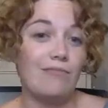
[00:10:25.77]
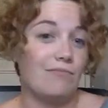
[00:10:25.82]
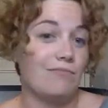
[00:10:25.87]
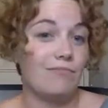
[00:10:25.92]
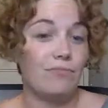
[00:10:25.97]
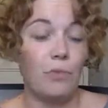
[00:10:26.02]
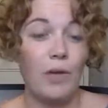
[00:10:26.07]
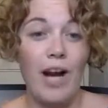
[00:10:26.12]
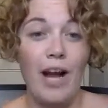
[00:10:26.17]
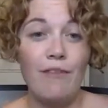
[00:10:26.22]

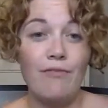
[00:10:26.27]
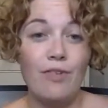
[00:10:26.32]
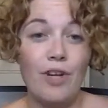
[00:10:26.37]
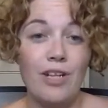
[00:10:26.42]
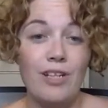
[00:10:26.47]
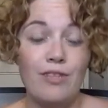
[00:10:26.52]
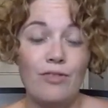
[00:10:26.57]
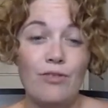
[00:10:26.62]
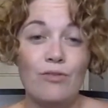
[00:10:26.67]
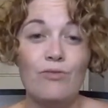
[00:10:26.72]
when I've tried
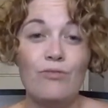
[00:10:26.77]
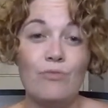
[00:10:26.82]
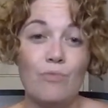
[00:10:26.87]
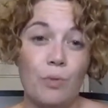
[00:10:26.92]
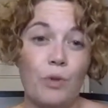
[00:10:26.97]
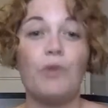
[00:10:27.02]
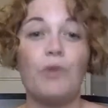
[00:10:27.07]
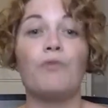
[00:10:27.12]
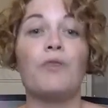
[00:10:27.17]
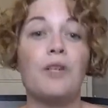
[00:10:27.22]
to
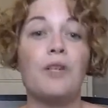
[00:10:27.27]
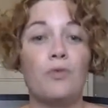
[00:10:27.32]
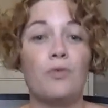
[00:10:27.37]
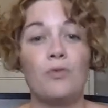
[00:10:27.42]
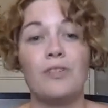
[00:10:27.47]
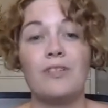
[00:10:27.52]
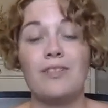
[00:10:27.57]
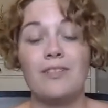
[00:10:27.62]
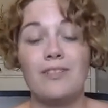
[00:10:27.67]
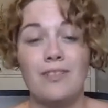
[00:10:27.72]
put
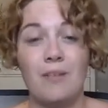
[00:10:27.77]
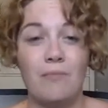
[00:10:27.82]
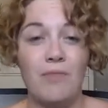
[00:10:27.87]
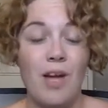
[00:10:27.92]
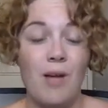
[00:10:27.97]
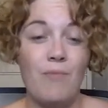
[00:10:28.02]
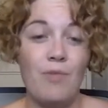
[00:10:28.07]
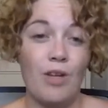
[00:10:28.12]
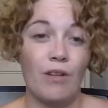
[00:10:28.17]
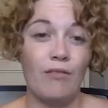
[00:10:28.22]
resources
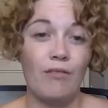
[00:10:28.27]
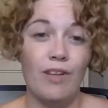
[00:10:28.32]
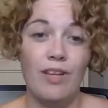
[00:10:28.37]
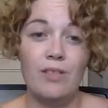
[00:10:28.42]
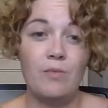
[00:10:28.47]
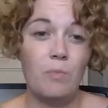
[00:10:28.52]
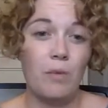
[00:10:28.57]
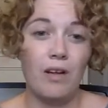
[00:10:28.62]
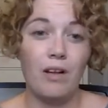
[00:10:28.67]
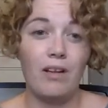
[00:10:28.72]
sometimes on
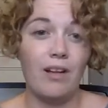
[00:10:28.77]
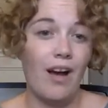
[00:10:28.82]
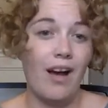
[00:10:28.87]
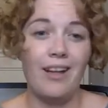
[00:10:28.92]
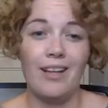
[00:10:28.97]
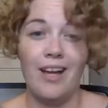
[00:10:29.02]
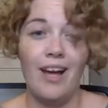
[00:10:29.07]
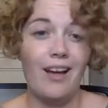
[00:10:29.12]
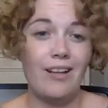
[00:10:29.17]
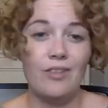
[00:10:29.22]
Facebook,
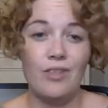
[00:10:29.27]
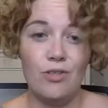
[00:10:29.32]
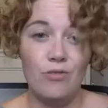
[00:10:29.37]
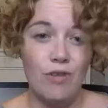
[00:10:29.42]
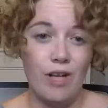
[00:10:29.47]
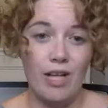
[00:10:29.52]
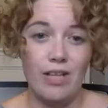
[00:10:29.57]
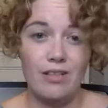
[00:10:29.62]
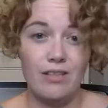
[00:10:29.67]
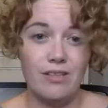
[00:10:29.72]
I can't
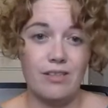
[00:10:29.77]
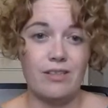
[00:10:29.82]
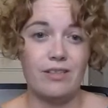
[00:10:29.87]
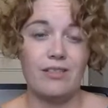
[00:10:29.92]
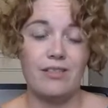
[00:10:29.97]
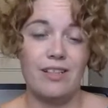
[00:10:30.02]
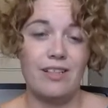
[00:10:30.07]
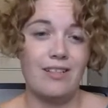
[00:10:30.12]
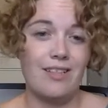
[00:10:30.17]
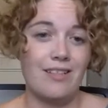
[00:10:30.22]
do it.
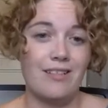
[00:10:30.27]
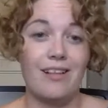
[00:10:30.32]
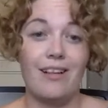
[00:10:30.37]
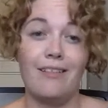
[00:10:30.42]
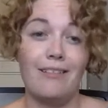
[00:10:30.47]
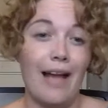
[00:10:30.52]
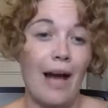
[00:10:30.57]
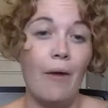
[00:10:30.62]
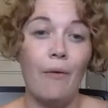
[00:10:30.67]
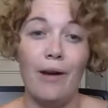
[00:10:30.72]
It doesn't
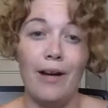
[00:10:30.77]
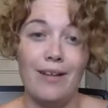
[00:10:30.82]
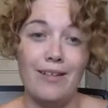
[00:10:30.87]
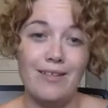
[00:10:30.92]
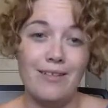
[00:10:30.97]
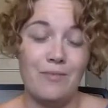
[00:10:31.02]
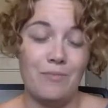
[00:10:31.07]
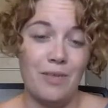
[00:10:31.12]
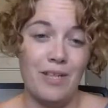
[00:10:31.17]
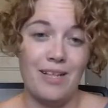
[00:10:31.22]
allow
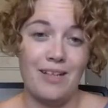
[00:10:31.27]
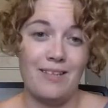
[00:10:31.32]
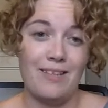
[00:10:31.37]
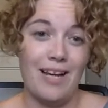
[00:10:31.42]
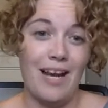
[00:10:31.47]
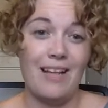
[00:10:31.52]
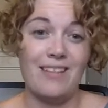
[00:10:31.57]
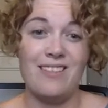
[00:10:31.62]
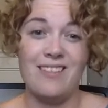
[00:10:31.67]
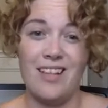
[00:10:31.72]
it because
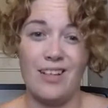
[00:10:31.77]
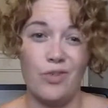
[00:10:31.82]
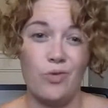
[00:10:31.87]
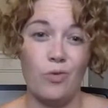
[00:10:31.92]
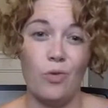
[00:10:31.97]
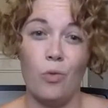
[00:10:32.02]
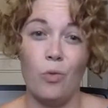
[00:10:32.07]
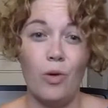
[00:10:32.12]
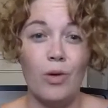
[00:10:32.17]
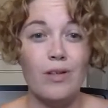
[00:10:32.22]
it has
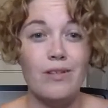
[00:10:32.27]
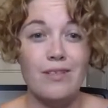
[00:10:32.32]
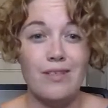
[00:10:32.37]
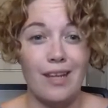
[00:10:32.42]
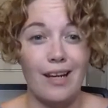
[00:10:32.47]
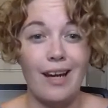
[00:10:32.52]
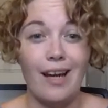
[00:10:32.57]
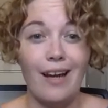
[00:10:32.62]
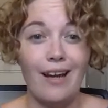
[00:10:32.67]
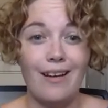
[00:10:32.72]
sexual words
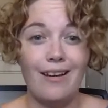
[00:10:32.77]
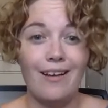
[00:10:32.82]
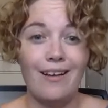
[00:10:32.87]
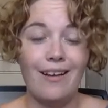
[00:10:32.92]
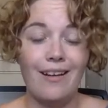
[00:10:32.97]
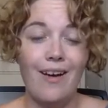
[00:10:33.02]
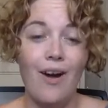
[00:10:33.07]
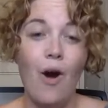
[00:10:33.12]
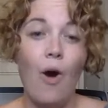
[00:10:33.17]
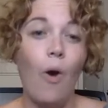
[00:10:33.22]
in it.
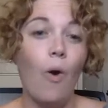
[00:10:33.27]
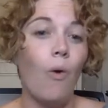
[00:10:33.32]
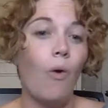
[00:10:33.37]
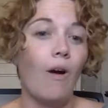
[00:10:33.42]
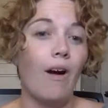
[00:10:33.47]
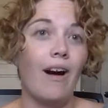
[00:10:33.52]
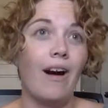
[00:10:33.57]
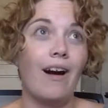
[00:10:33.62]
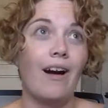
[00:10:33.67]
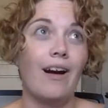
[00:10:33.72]

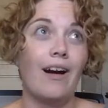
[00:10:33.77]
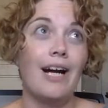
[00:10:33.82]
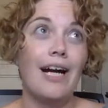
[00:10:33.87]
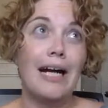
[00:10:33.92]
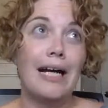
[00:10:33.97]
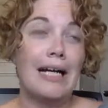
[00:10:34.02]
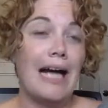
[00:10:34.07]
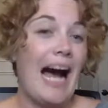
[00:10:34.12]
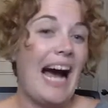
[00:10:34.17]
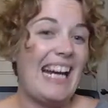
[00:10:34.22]
Or
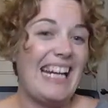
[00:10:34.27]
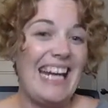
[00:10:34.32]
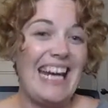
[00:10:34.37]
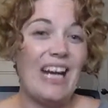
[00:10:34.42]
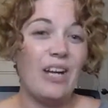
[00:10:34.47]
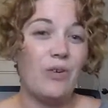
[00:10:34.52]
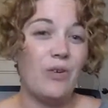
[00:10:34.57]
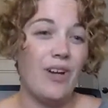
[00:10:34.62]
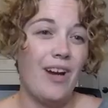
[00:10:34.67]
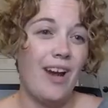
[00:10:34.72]
I
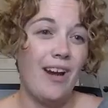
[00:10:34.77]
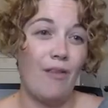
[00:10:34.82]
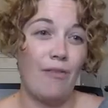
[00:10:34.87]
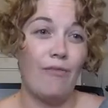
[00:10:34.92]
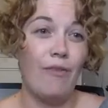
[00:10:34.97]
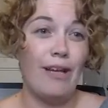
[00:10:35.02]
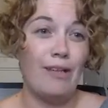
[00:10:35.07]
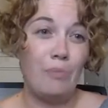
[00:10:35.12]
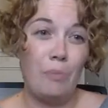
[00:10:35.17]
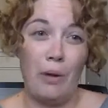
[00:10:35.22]
can't create a
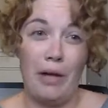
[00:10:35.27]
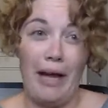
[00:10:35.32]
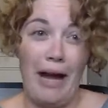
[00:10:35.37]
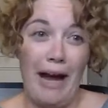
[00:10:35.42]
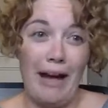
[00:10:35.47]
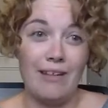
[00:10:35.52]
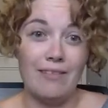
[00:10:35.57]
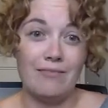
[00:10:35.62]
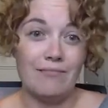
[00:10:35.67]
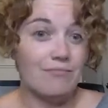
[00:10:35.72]
Facebook
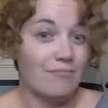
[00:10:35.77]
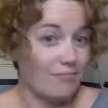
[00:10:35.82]
ad